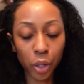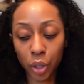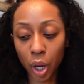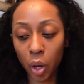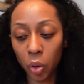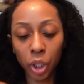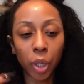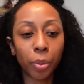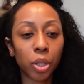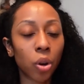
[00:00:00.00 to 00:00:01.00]
So
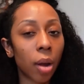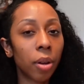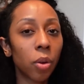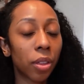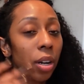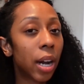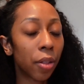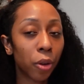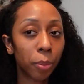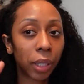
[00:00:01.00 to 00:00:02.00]
she prescribed me with
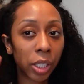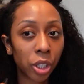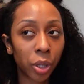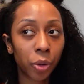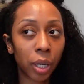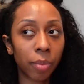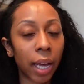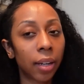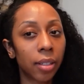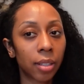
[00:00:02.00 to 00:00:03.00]
another bleaching cream
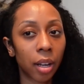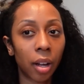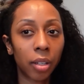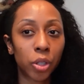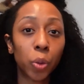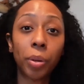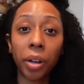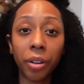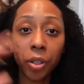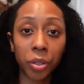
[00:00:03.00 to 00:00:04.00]
that is
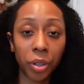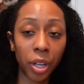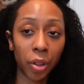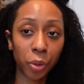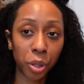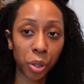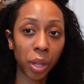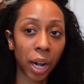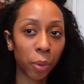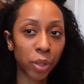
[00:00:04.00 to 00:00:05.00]
superior to the other two
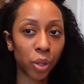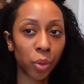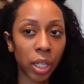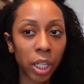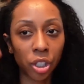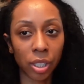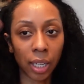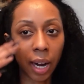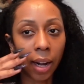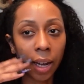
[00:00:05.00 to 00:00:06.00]
that I was using just
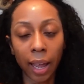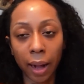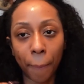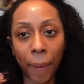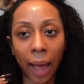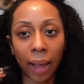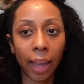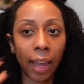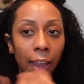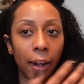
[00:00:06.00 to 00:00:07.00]
to kind of get it back
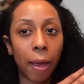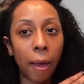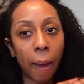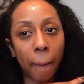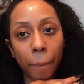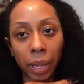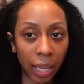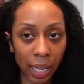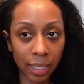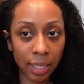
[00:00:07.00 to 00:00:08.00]
in place,